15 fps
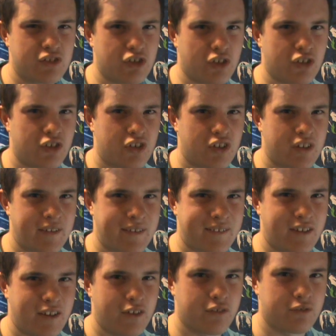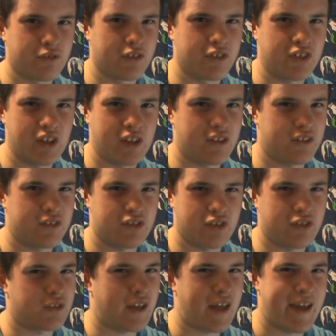just the Clone Wars, then I
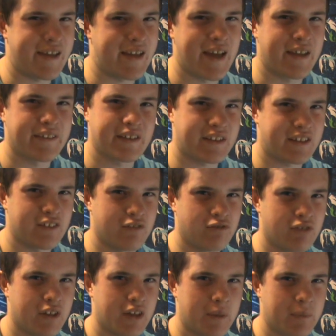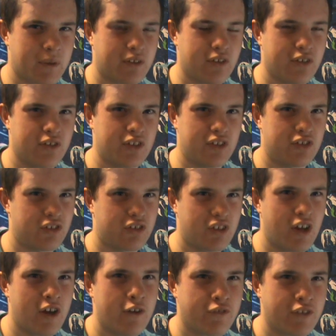just hate Anakin, really, because he's just
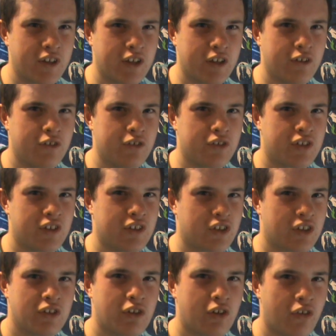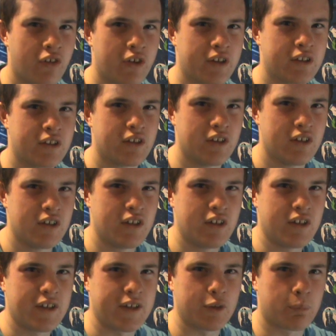overused, he's annoying,
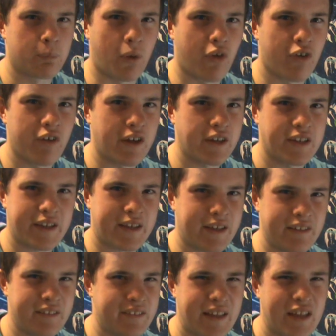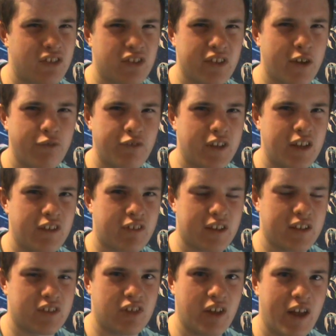he's boring. You, there's nothing you
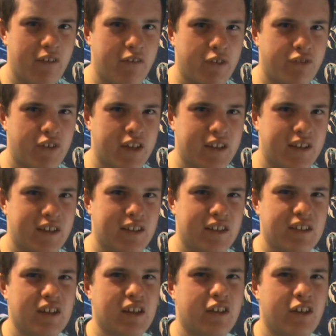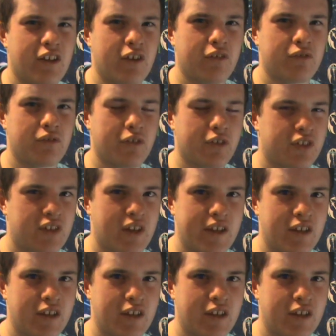can tell with Anakin in the Clone Wars that